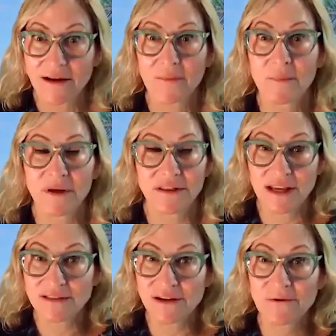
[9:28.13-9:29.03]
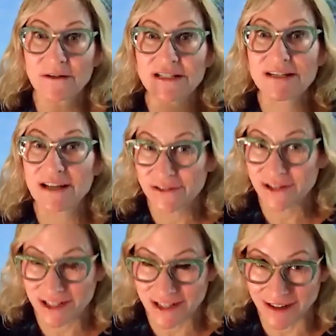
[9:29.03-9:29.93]
but then there was another
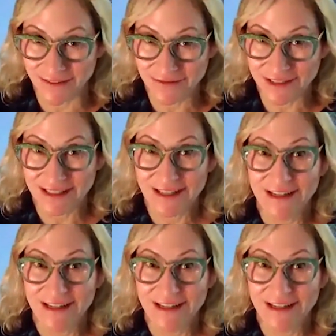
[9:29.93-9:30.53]
shift.